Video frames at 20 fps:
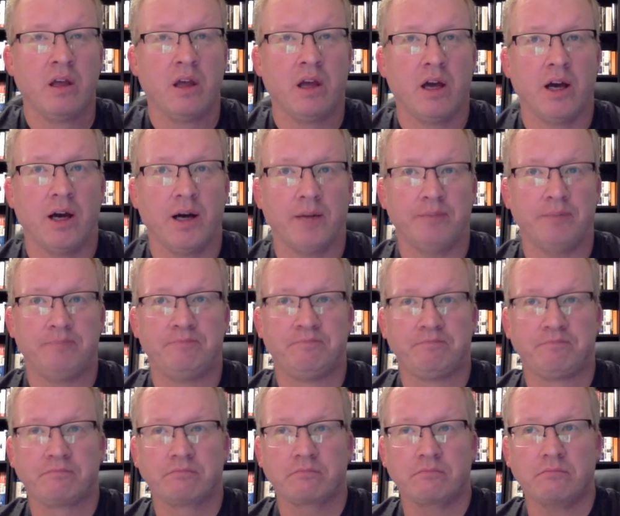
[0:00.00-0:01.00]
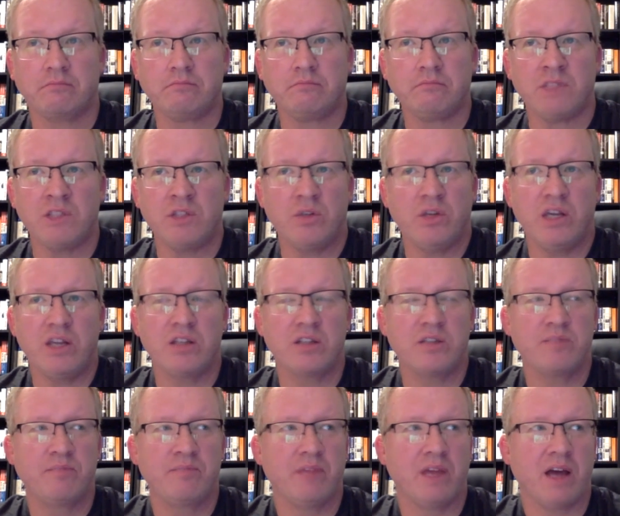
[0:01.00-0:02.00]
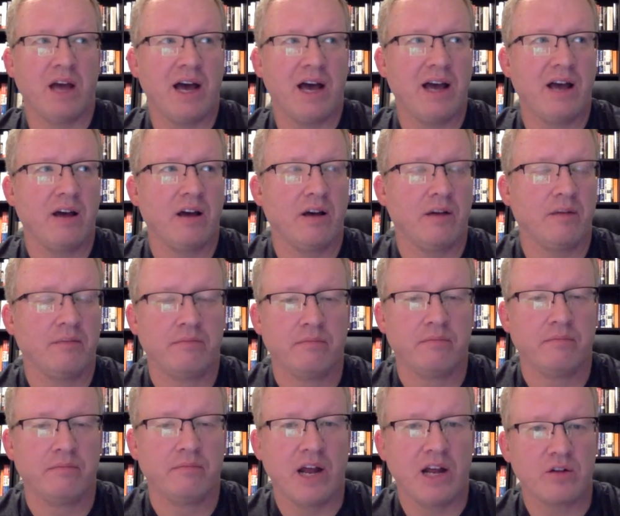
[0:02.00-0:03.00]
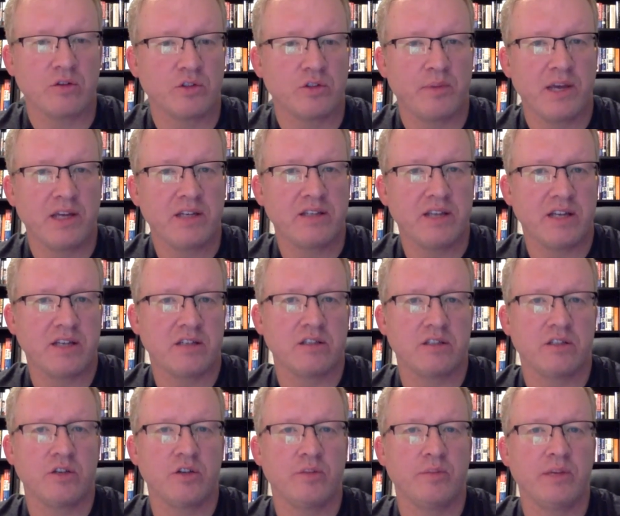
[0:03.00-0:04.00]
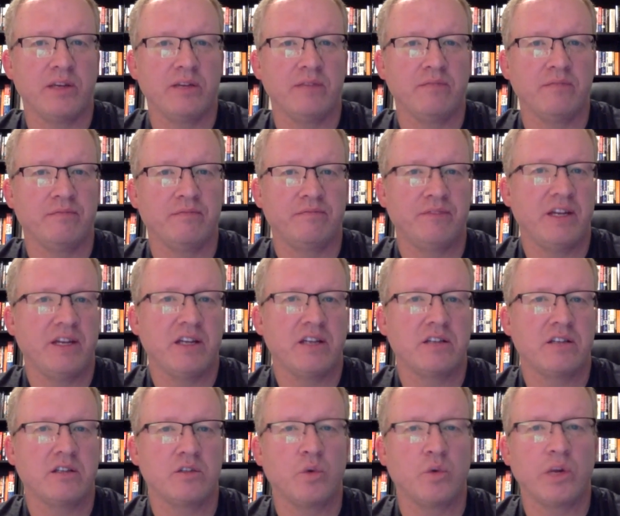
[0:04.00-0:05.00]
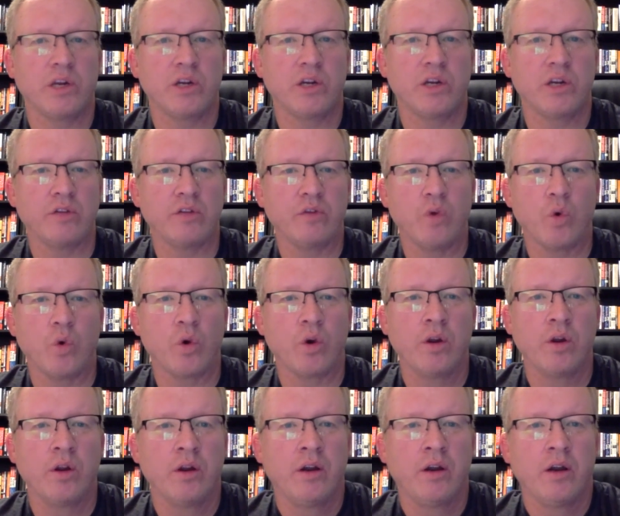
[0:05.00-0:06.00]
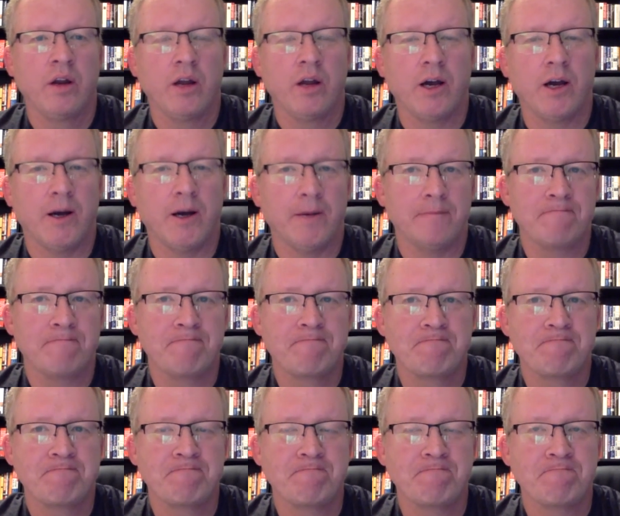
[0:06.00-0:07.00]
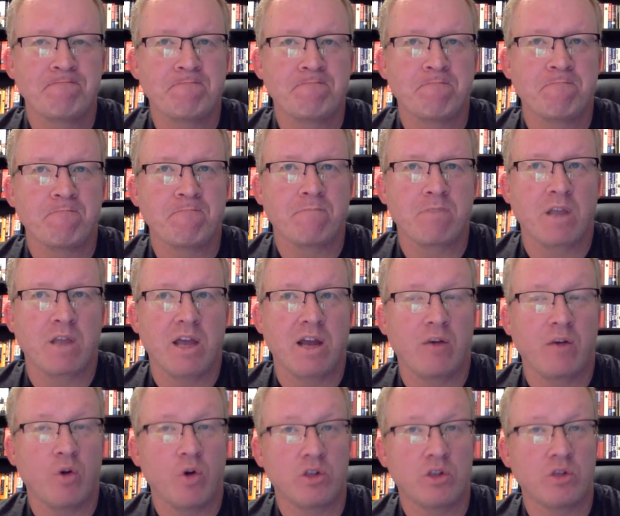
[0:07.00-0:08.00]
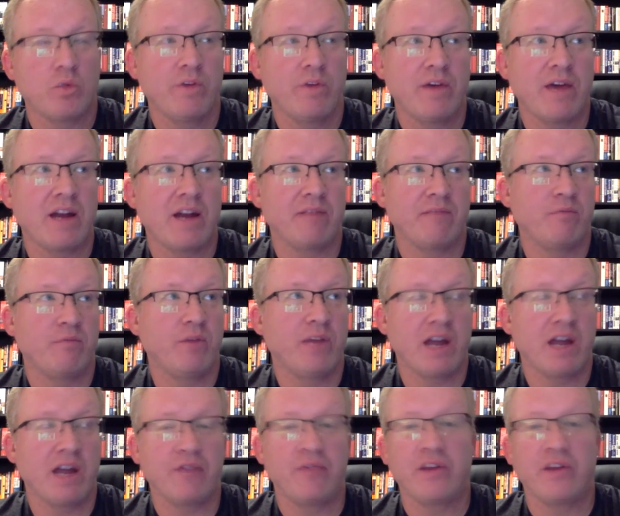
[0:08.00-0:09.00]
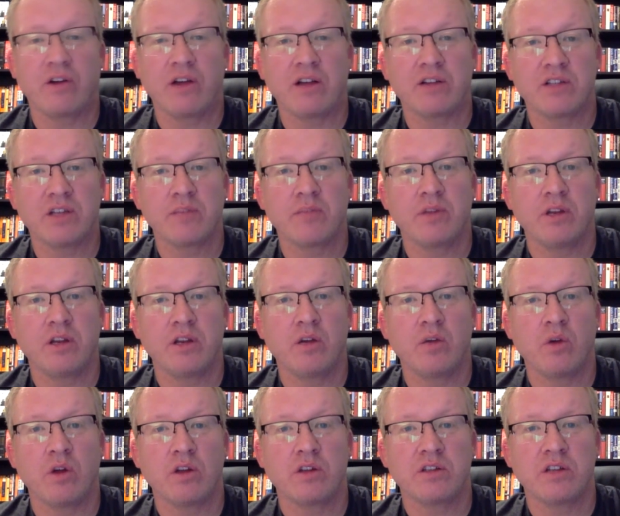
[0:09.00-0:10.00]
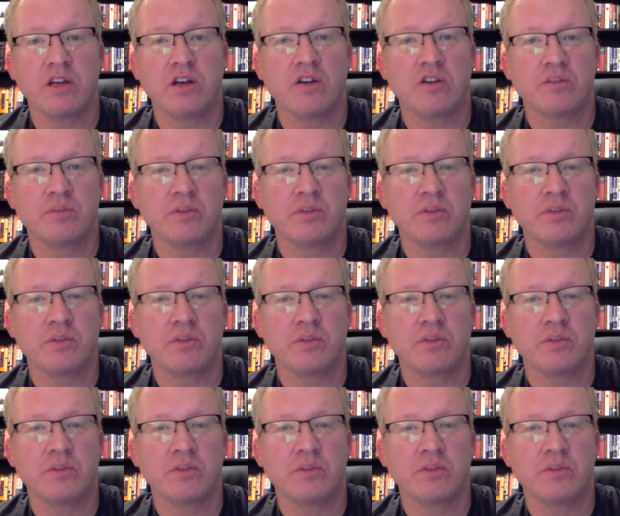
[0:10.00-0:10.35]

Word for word: Um, so yeah, the, the uh, um, International Space Station is due to be finished in 2024. Um, and of course, so we've got to we got to figure out something to do ourselves.